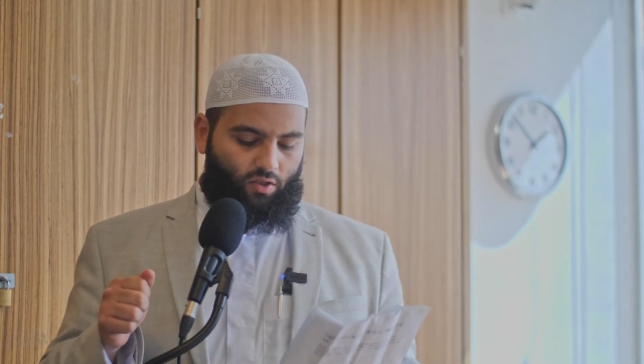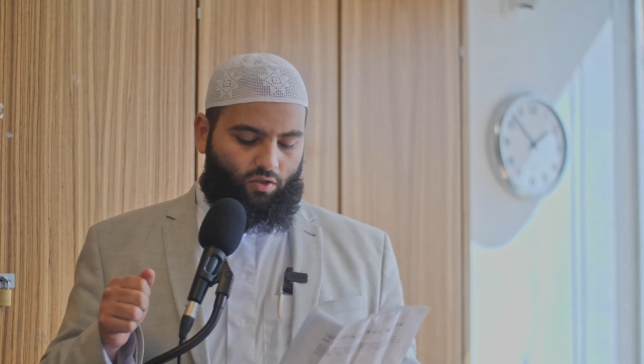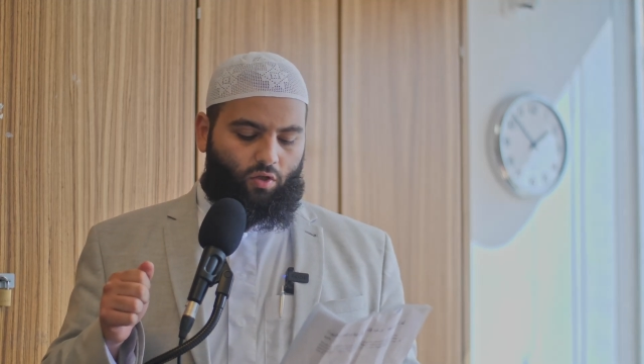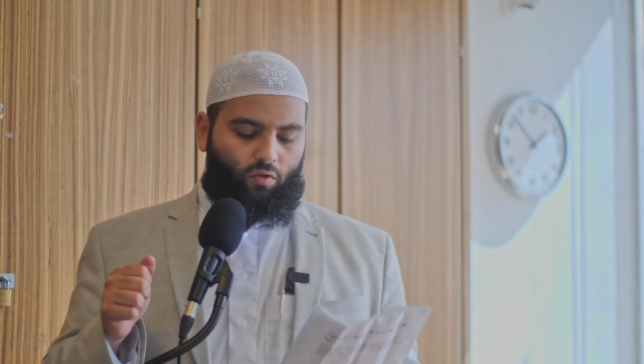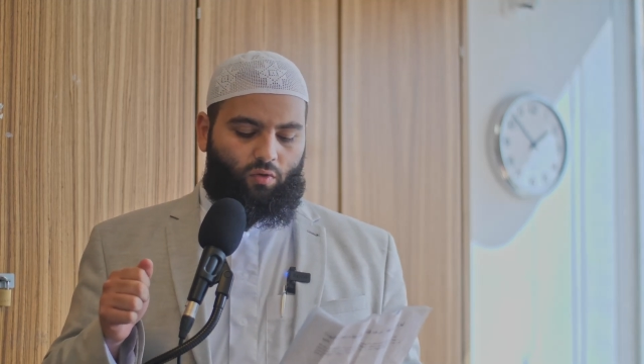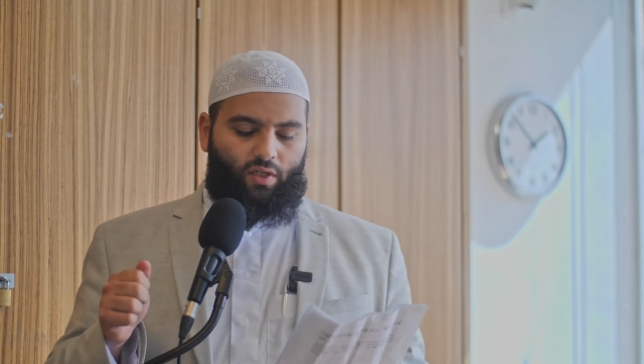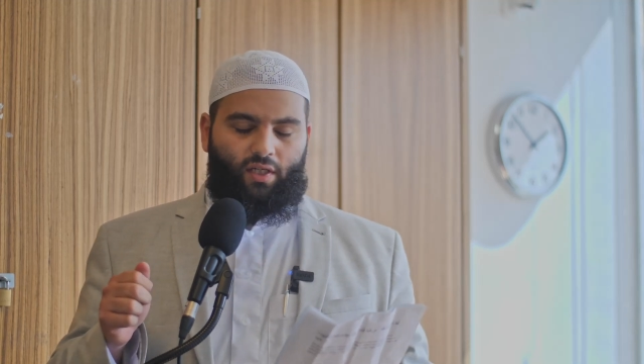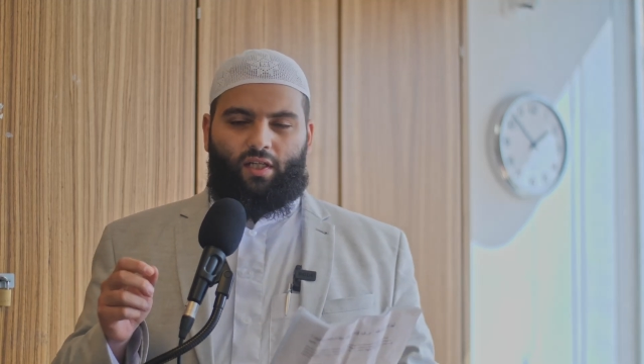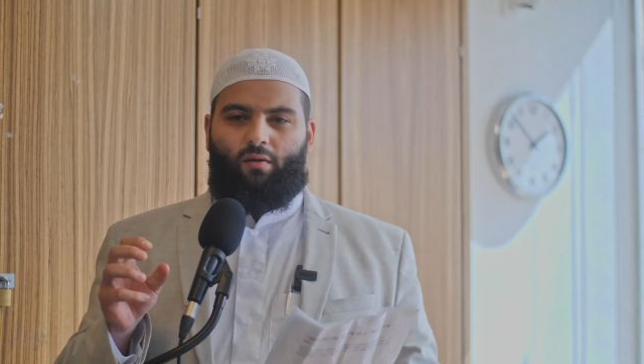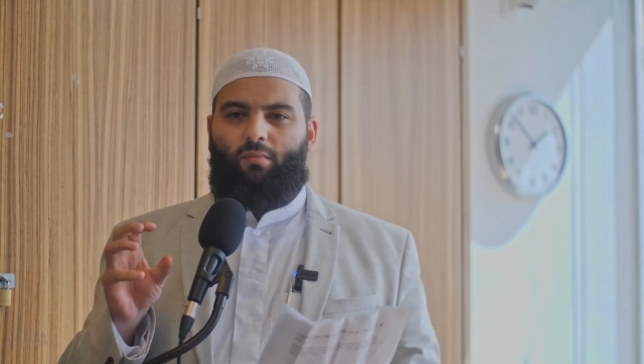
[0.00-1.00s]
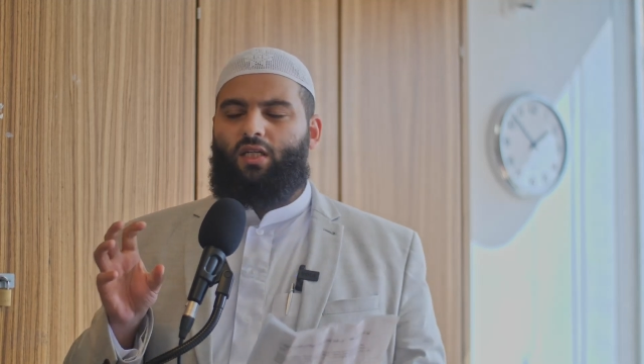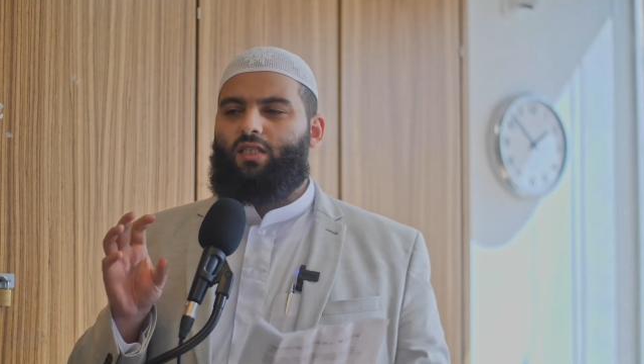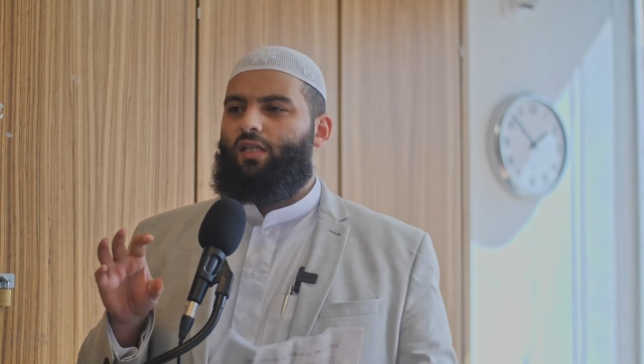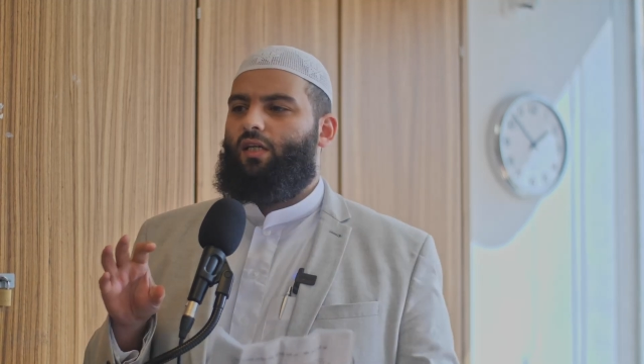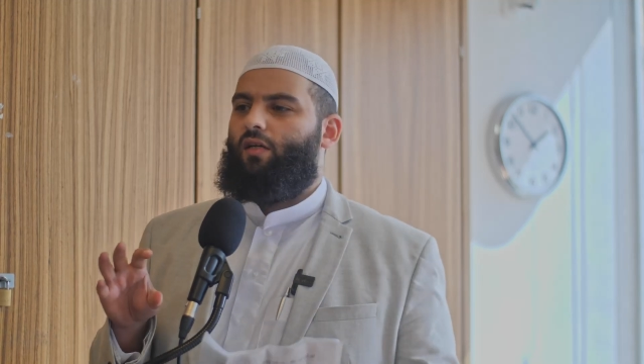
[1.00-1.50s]
So the
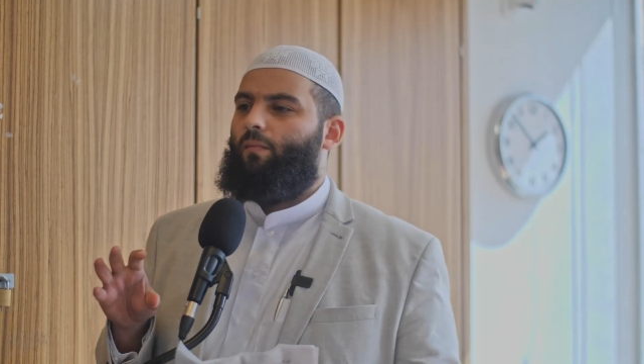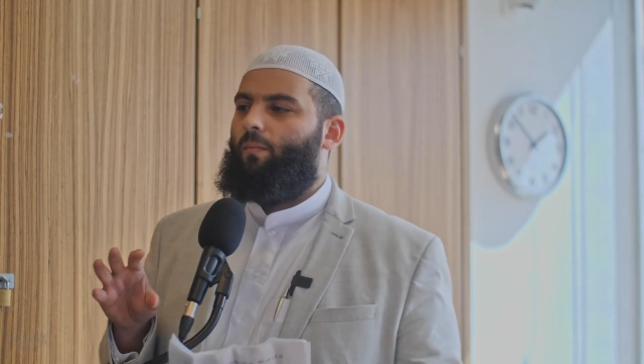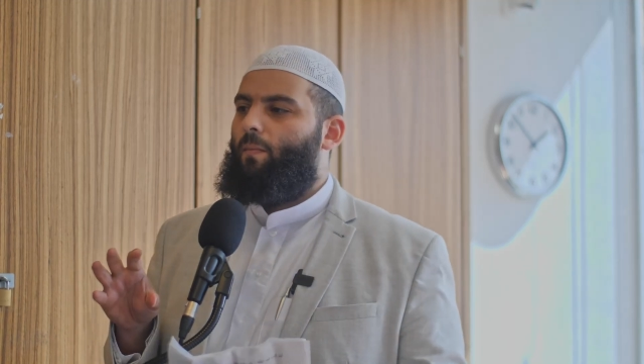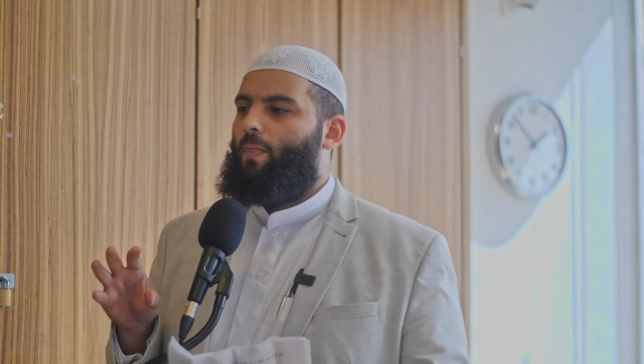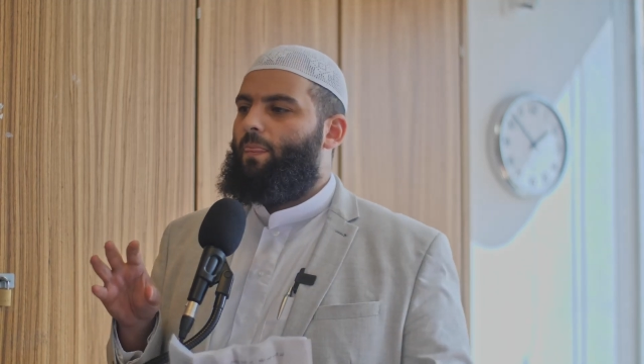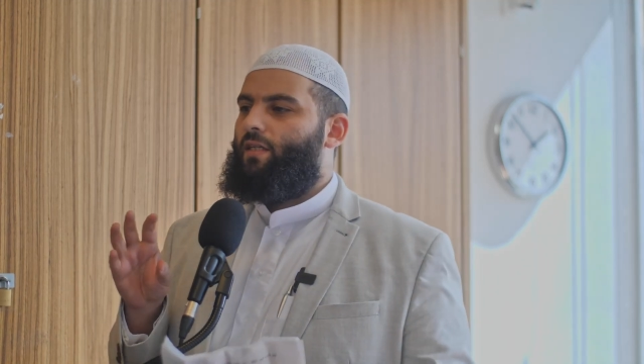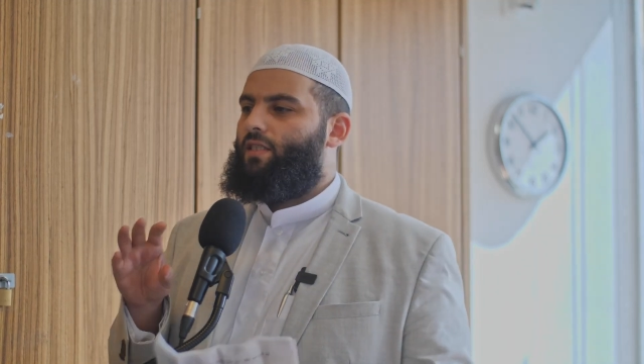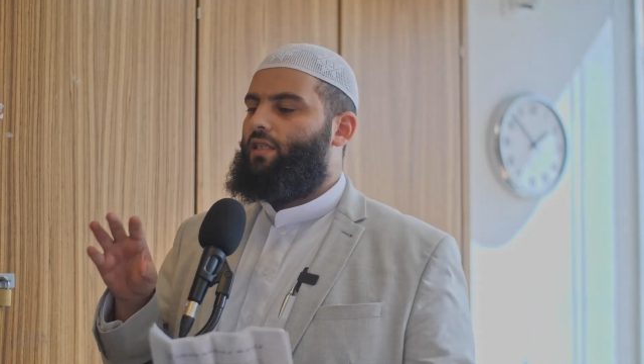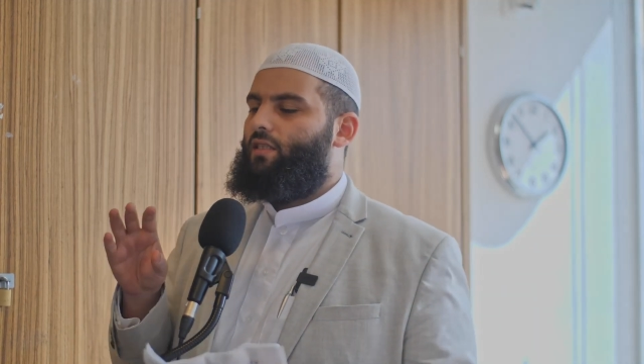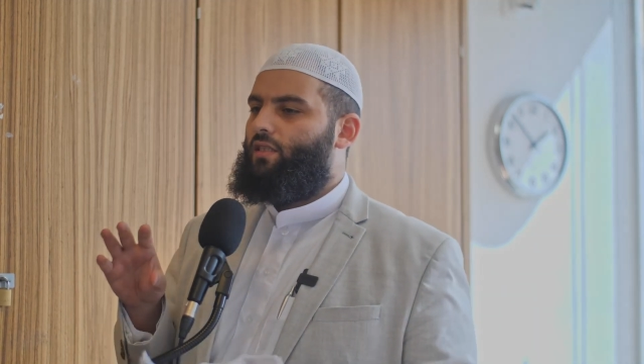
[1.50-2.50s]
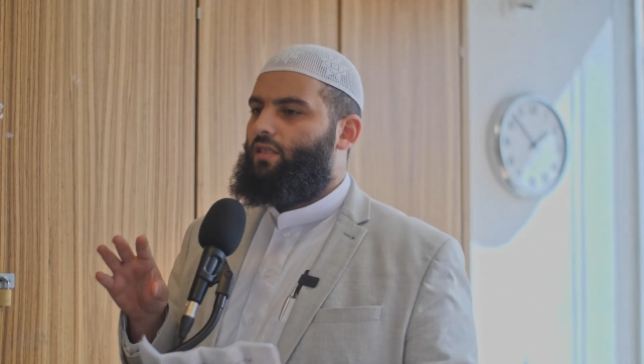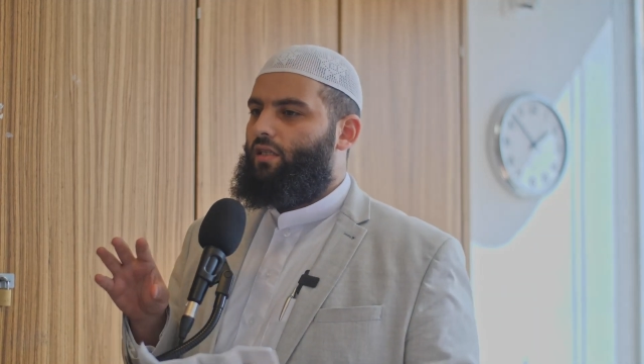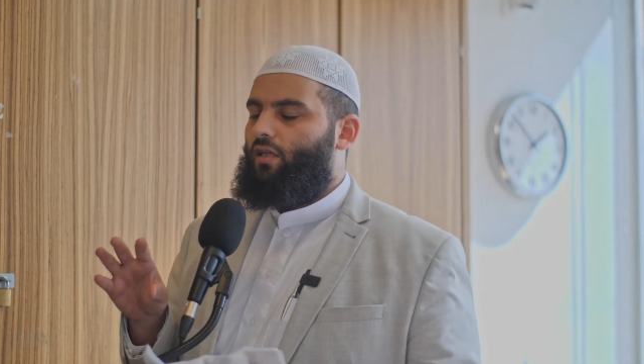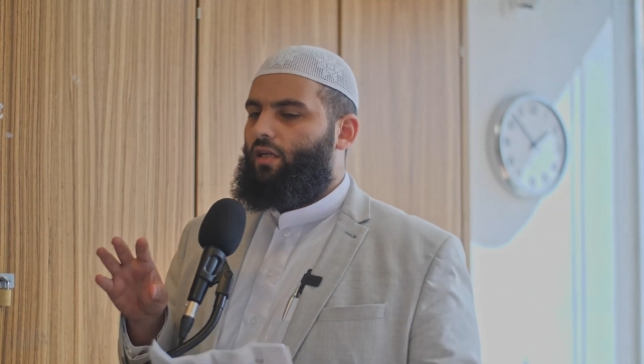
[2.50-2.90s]
ma'asiyah, the sins,